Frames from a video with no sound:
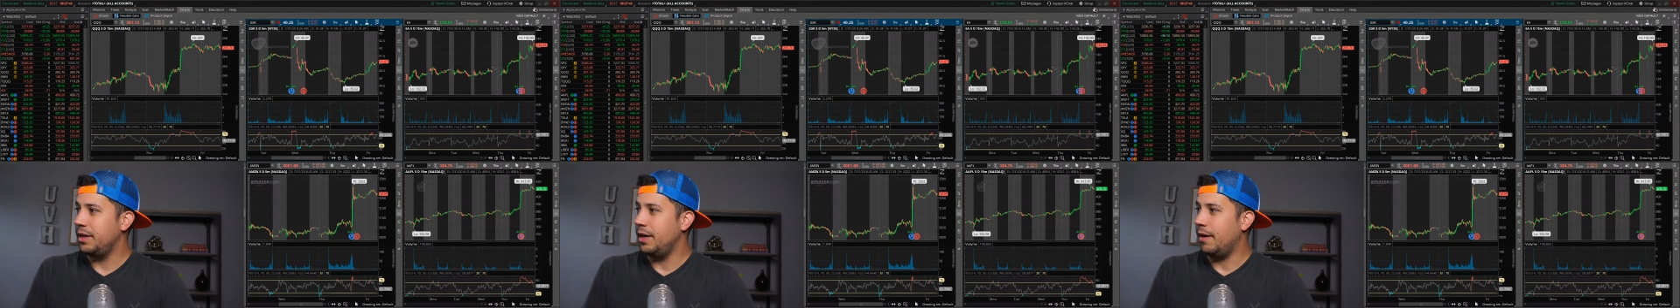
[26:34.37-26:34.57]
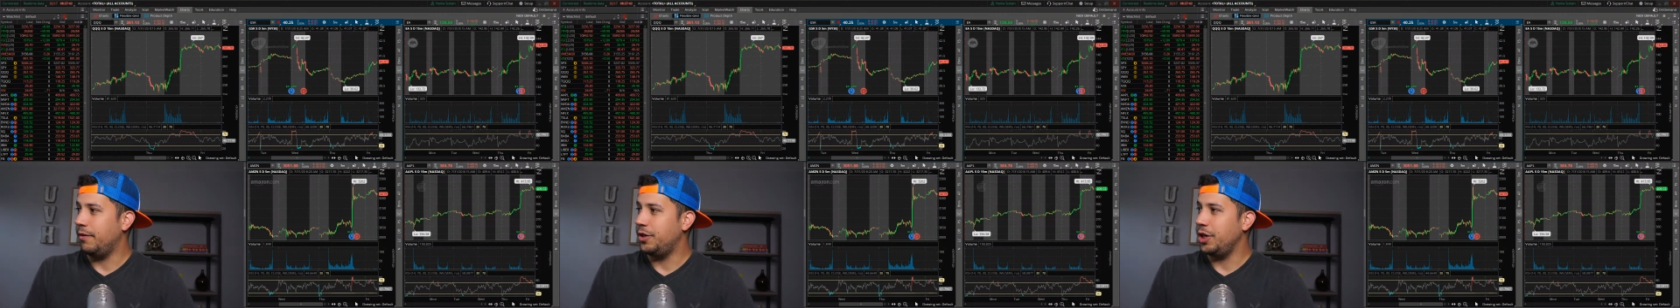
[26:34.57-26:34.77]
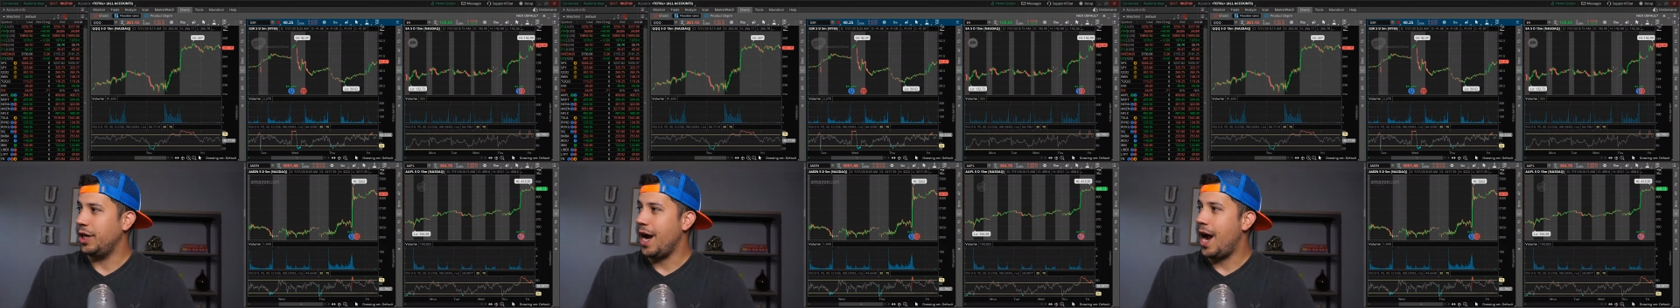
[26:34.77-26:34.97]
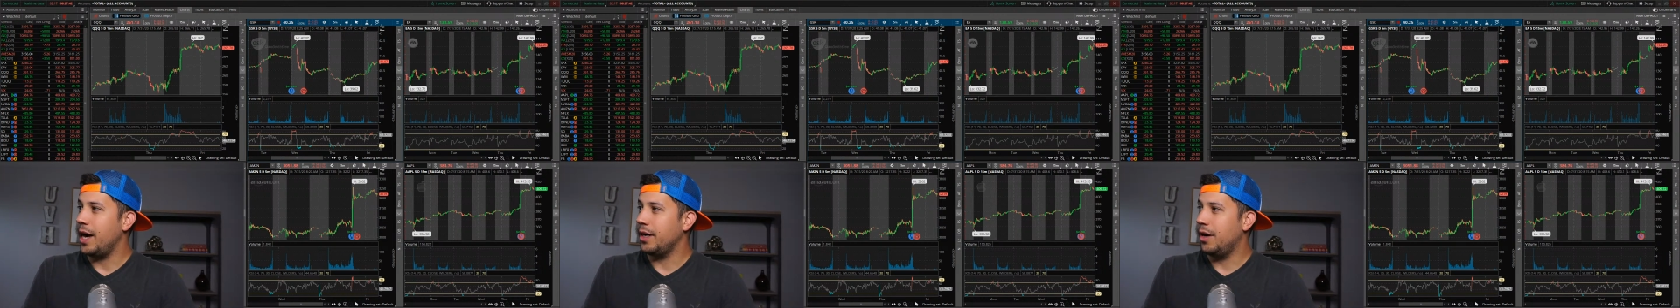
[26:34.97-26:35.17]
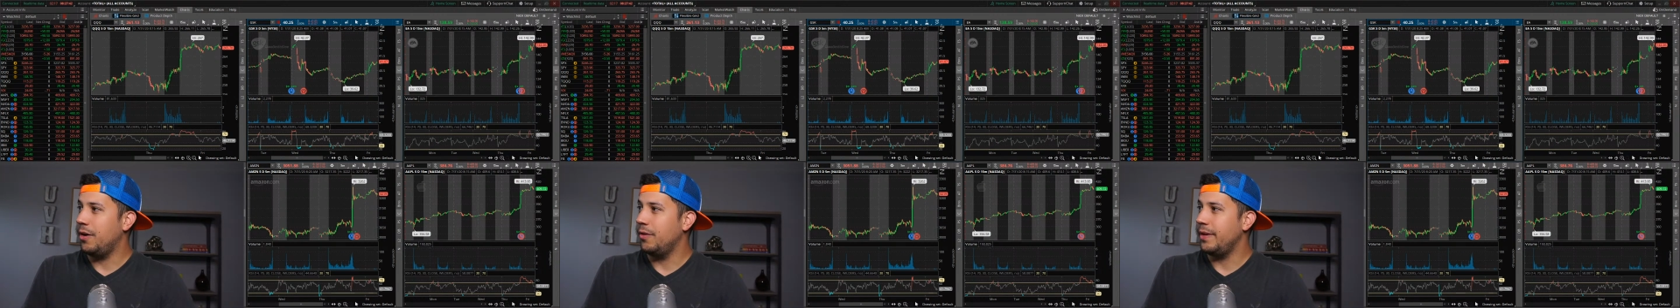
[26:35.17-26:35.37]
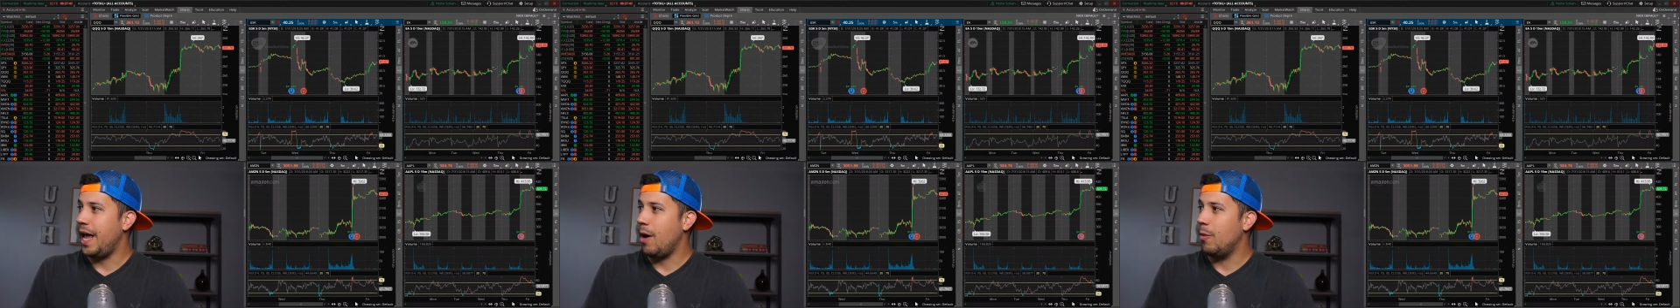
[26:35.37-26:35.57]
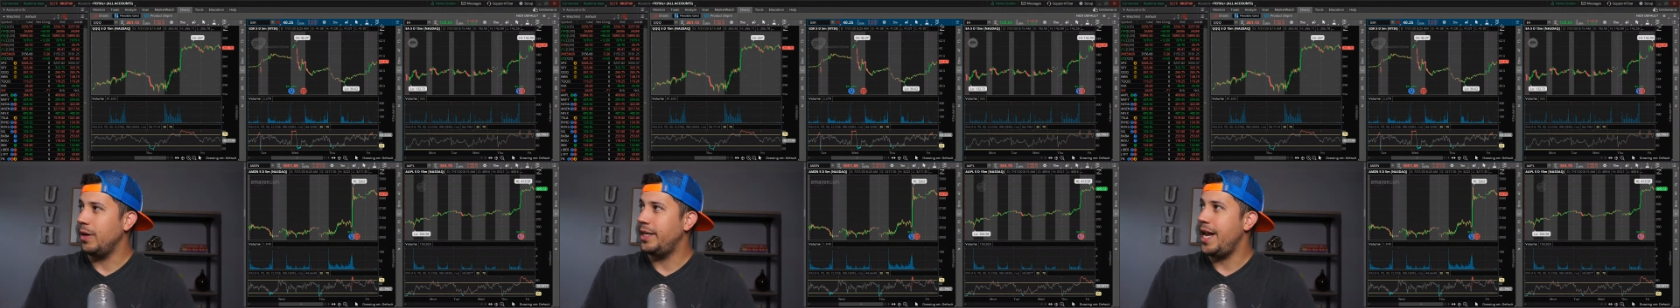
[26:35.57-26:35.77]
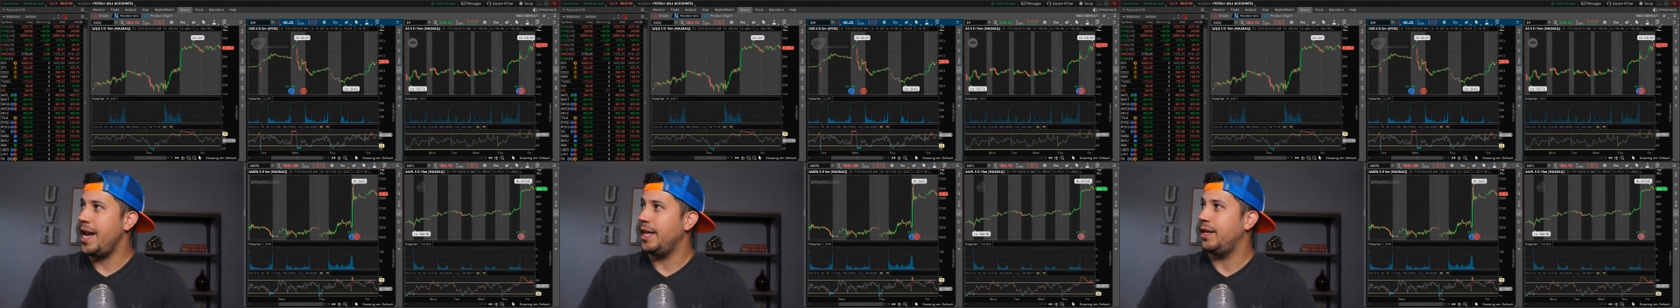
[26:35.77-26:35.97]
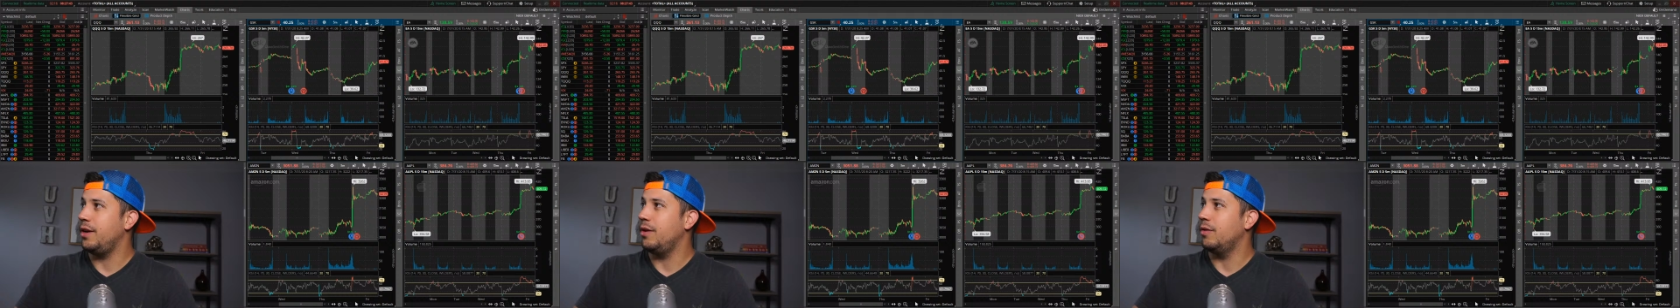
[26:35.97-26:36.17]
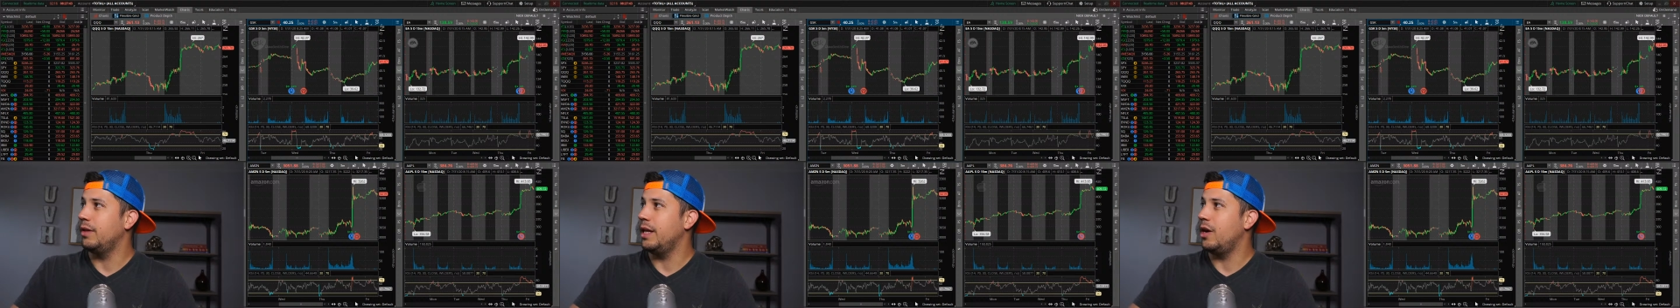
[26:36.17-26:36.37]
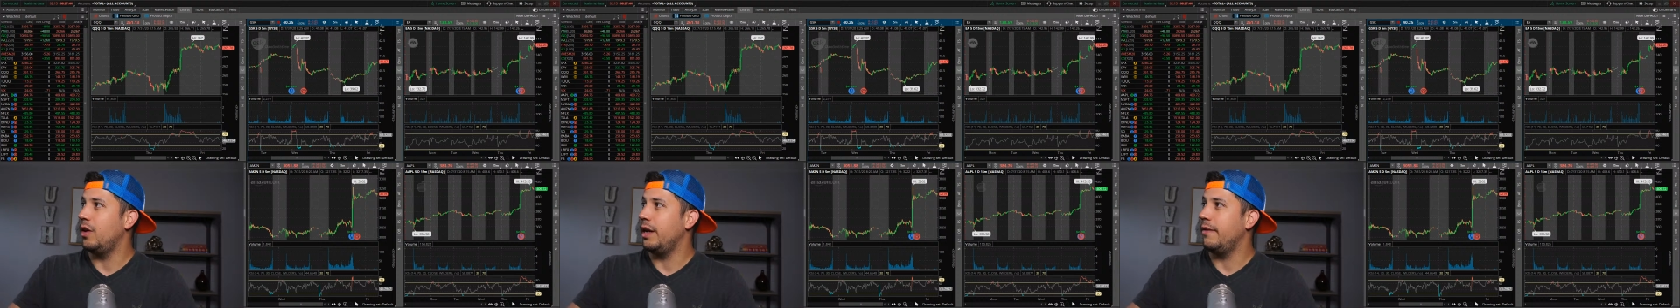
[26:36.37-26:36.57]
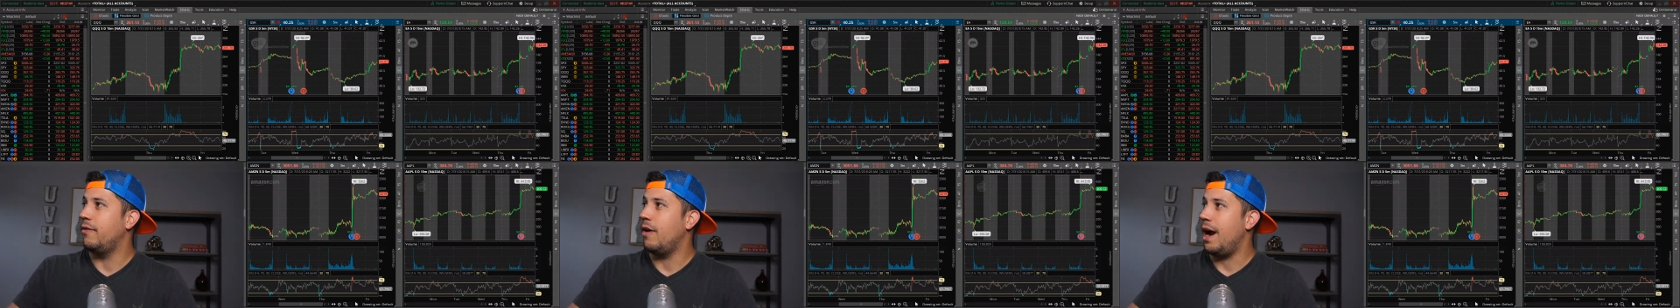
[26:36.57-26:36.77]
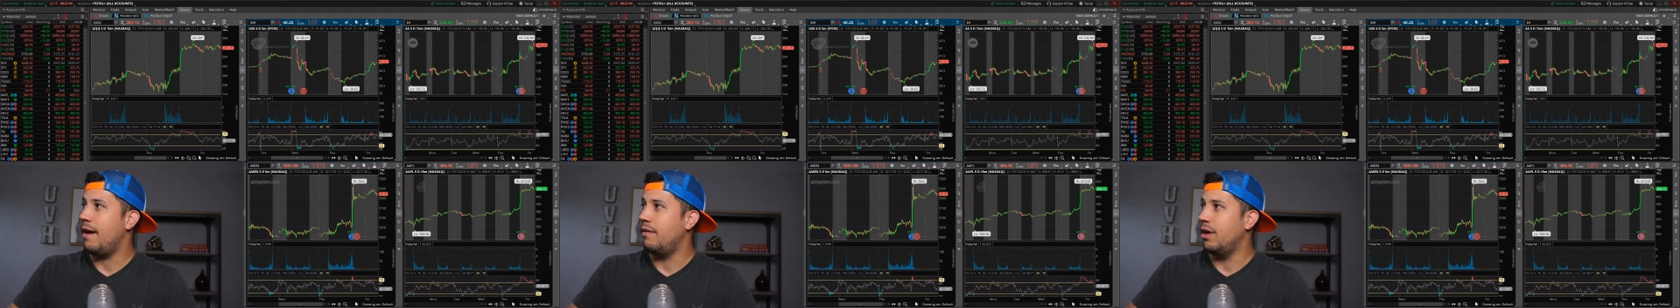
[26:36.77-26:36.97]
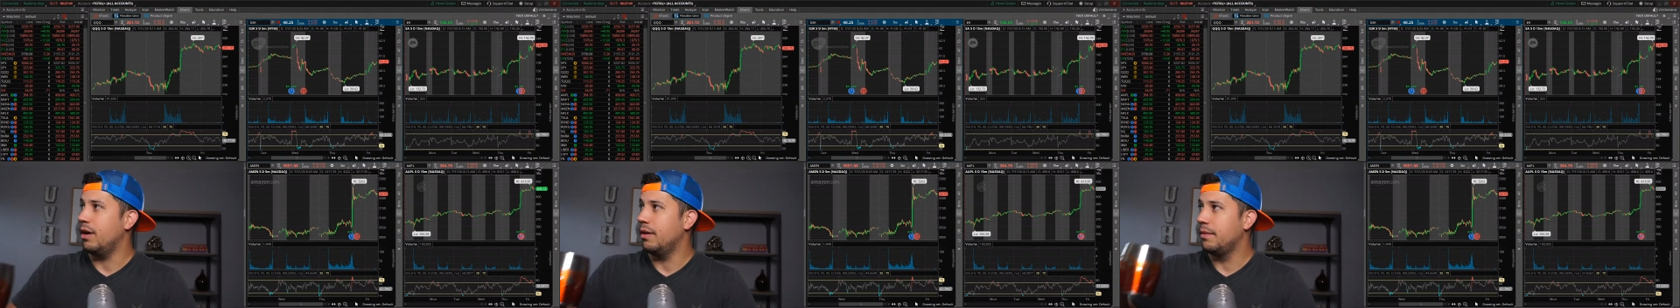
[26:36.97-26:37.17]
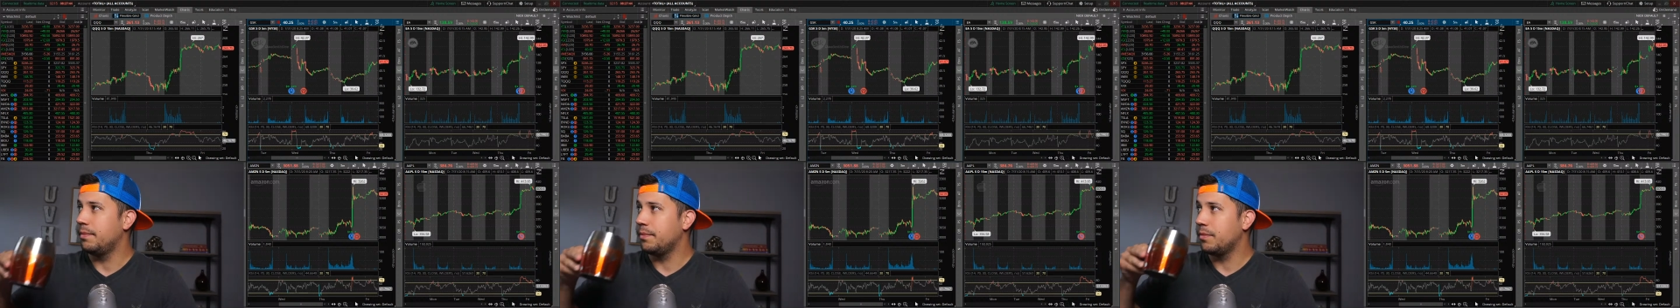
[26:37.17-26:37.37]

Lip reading: of Chicago, that would take you literally forever.